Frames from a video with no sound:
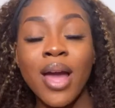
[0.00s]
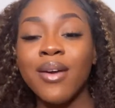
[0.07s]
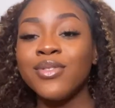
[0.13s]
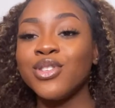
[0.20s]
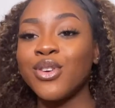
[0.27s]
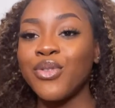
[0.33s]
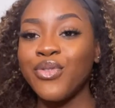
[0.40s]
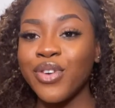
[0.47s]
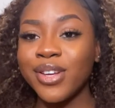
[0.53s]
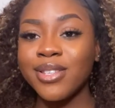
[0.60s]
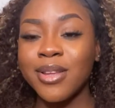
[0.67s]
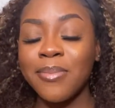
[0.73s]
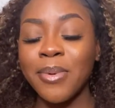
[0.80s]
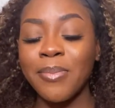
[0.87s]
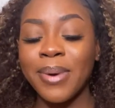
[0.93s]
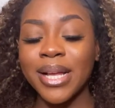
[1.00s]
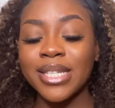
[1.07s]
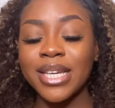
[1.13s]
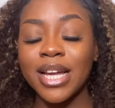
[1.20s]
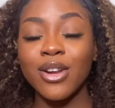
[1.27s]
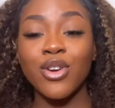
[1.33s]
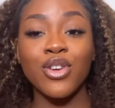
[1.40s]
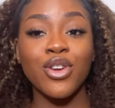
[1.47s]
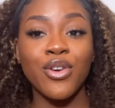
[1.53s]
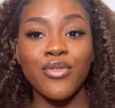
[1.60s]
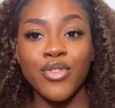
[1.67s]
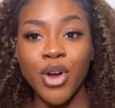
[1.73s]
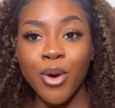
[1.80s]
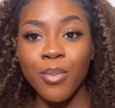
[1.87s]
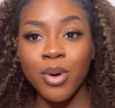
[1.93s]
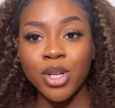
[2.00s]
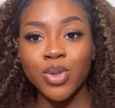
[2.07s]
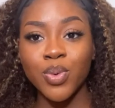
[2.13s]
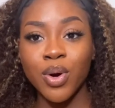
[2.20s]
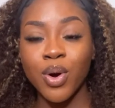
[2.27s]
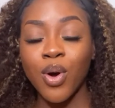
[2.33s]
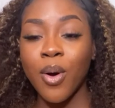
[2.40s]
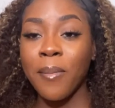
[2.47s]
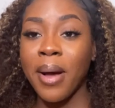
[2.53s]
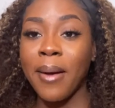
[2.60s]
So first time on my channel, you're very much welcome.